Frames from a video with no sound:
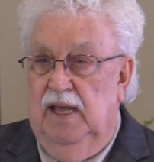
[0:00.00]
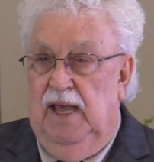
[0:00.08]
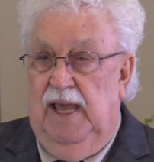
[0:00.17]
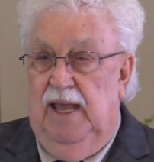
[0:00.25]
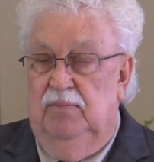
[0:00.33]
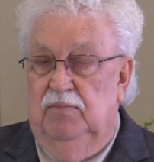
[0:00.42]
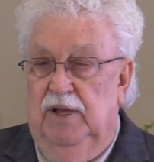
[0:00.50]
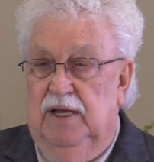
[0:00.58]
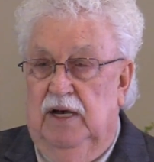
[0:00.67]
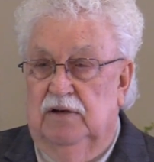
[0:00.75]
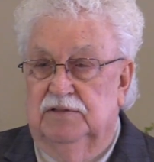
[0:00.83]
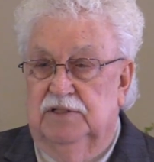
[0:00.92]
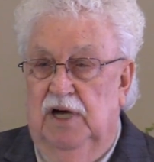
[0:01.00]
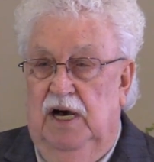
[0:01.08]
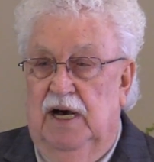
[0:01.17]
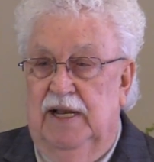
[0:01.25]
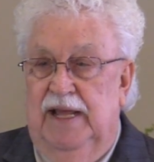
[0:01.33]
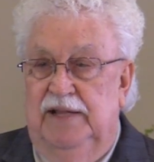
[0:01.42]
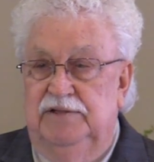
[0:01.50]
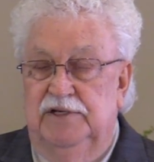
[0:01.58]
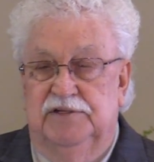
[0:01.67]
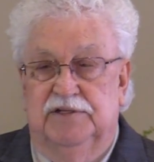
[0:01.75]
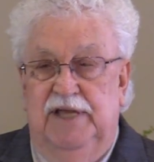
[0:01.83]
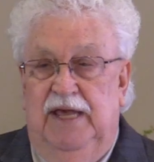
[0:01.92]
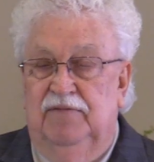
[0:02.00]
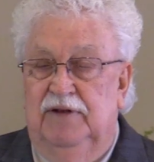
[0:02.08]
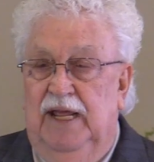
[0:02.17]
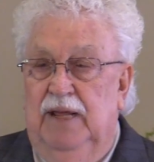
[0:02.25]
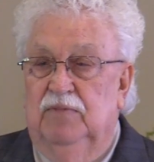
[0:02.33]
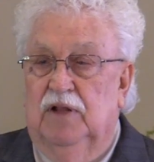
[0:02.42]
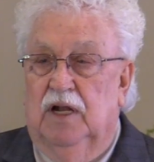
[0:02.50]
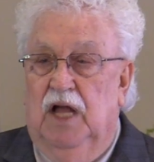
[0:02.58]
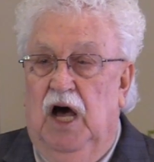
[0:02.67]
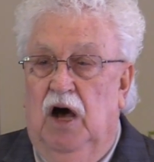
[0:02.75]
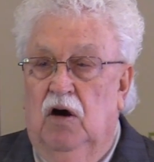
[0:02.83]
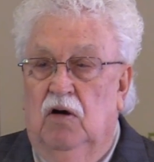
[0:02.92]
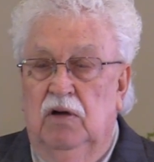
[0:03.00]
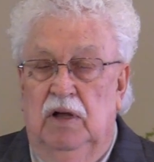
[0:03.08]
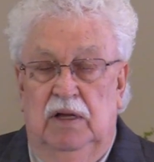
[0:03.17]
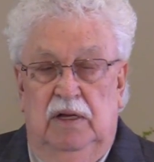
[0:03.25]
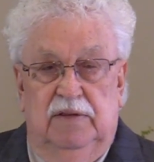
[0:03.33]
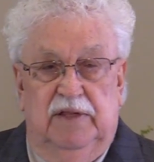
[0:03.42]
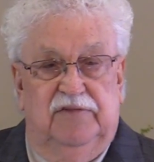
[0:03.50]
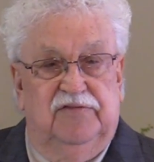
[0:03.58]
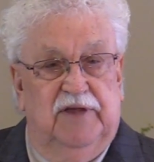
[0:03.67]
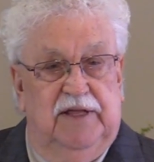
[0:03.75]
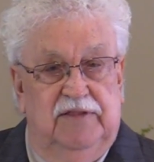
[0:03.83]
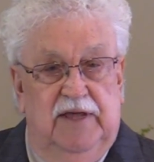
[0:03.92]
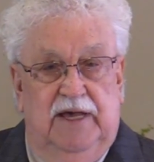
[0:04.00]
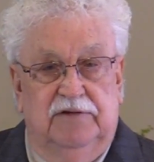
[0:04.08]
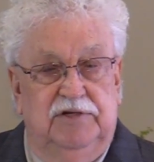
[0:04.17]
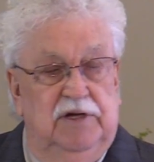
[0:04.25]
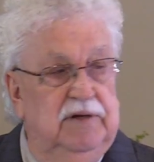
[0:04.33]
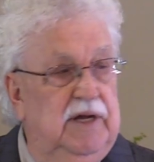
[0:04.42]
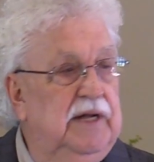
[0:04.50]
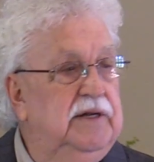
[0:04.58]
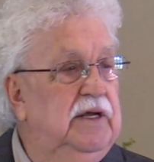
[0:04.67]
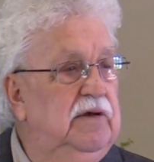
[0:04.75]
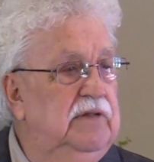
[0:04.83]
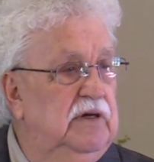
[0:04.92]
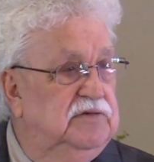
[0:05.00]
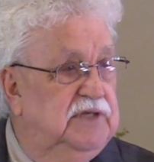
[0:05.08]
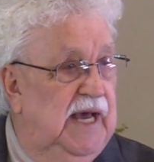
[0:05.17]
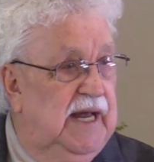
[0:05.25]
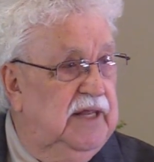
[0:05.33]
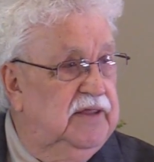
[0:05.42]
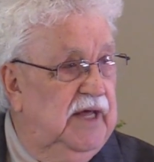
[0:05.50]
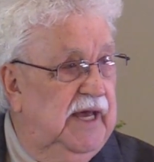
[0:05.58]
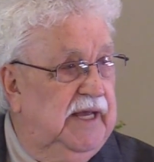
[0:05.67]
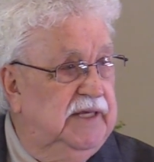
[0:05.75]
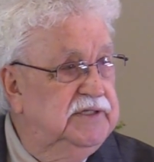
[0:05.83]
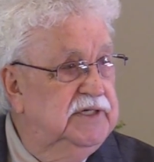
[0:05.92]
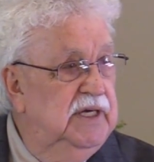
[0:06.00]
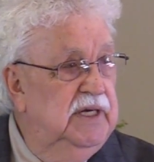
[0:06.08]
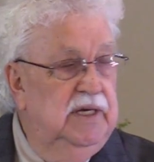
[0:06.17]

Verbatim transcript: And because God had just given him the law that said, Thou shalt not do those kind of things.